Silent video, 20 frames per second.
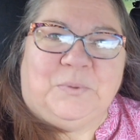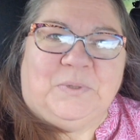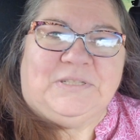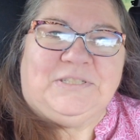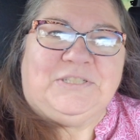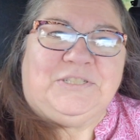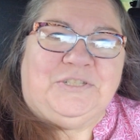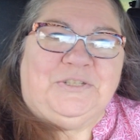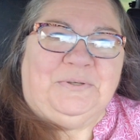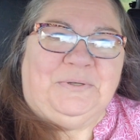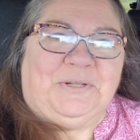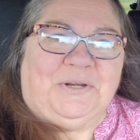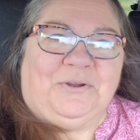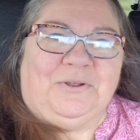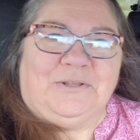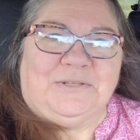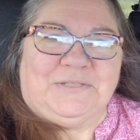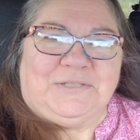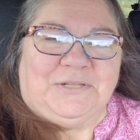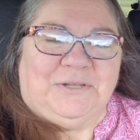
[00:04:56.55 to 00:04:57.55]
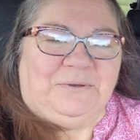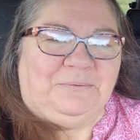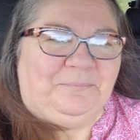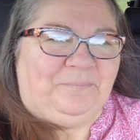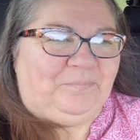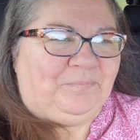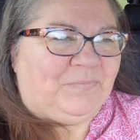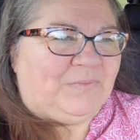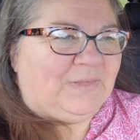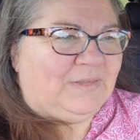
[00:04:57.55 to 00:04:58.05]
twist to it also.
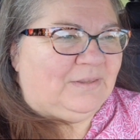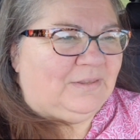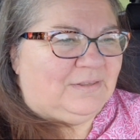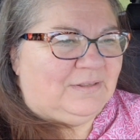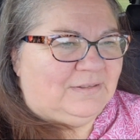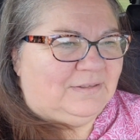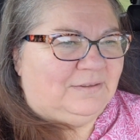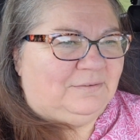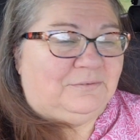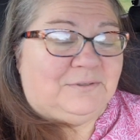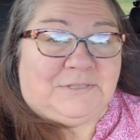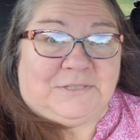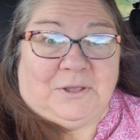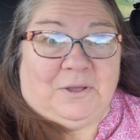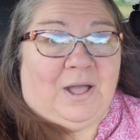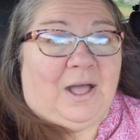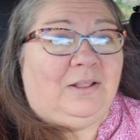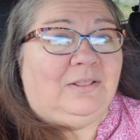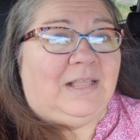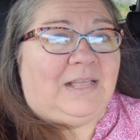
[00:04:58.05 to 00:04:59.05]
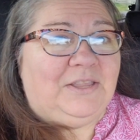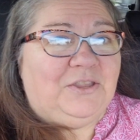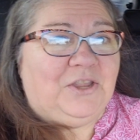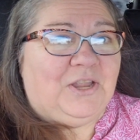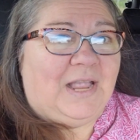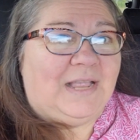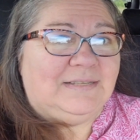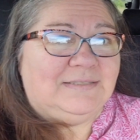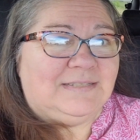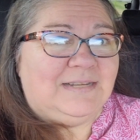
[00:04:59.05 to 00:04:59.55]
So I'll let you
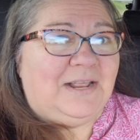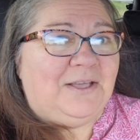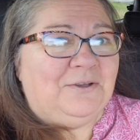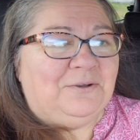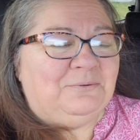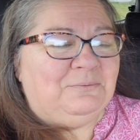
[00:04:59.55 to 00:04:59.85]
guys know